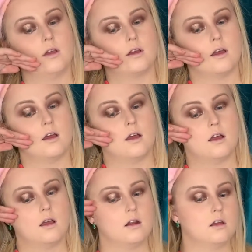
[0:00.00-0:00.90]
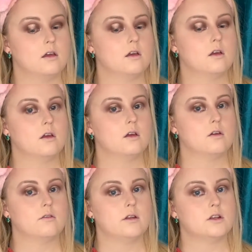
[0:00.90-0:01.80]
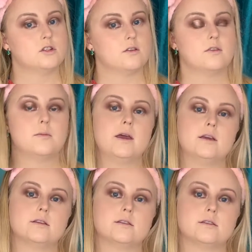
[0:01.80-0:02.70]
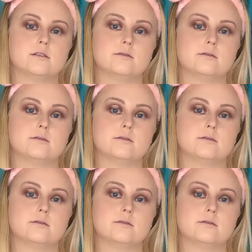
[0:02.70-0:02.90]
can finish off the base.